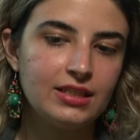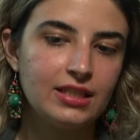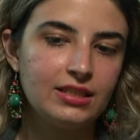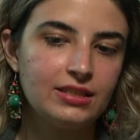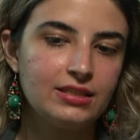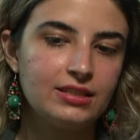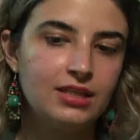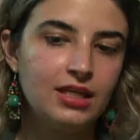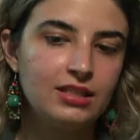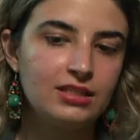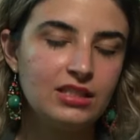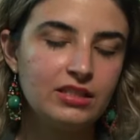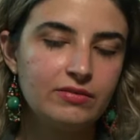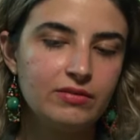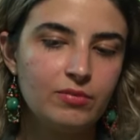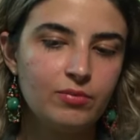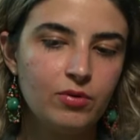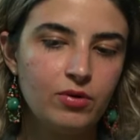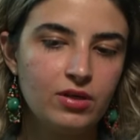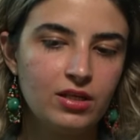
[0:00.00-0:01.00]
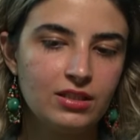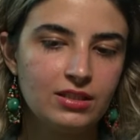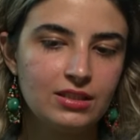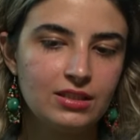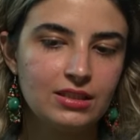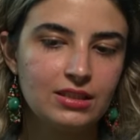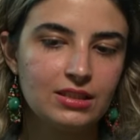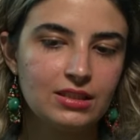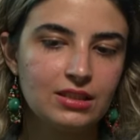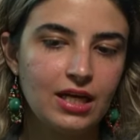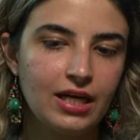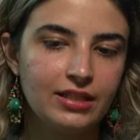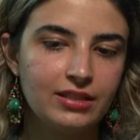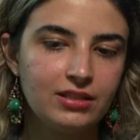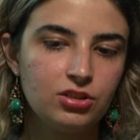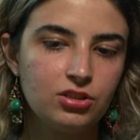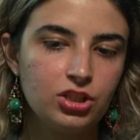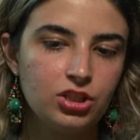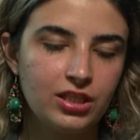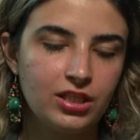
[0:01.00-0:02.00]
it does give opponents slight
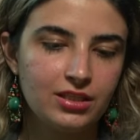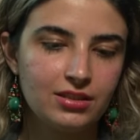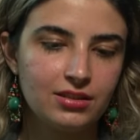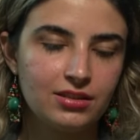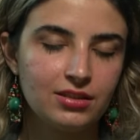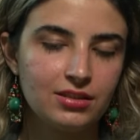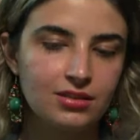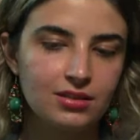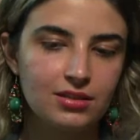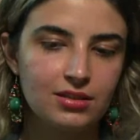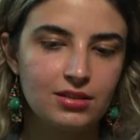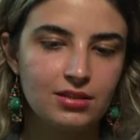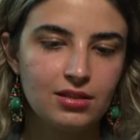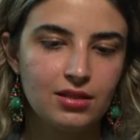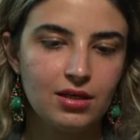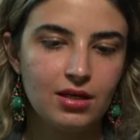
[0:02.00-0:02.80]
chances.